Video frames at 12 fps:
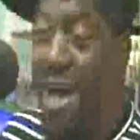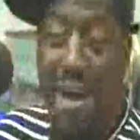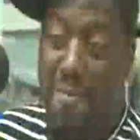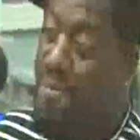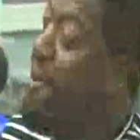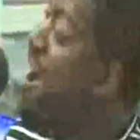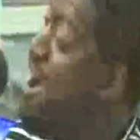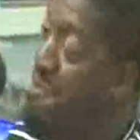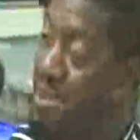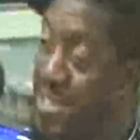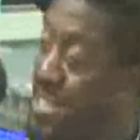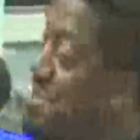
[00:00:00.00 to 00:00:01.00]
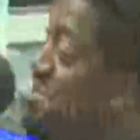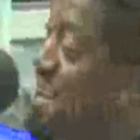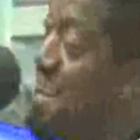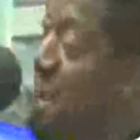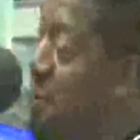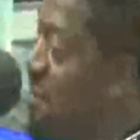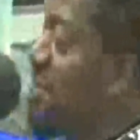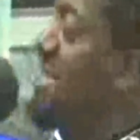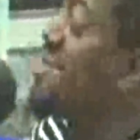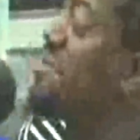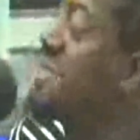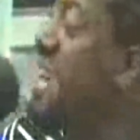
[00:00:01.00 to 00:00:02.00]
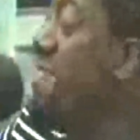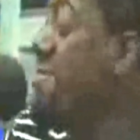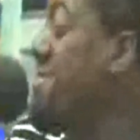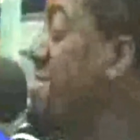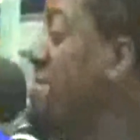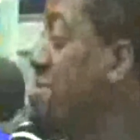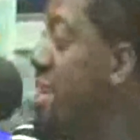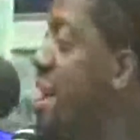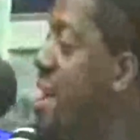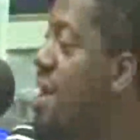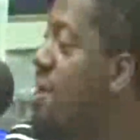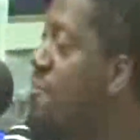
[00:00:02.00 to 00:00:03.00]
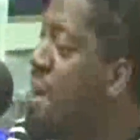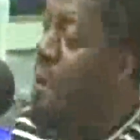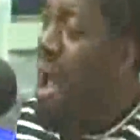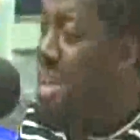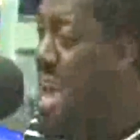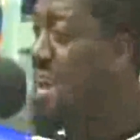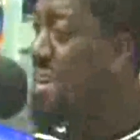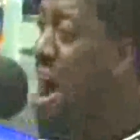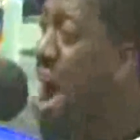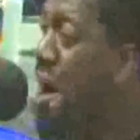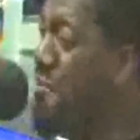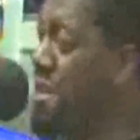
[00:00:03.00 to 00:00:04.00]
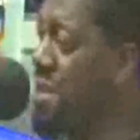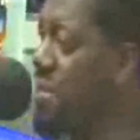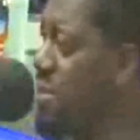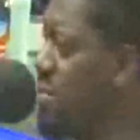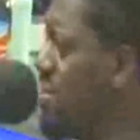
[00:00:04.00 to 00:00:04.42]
I promise you. No. But this was Kevin's excuse. Man, why you ain't call me?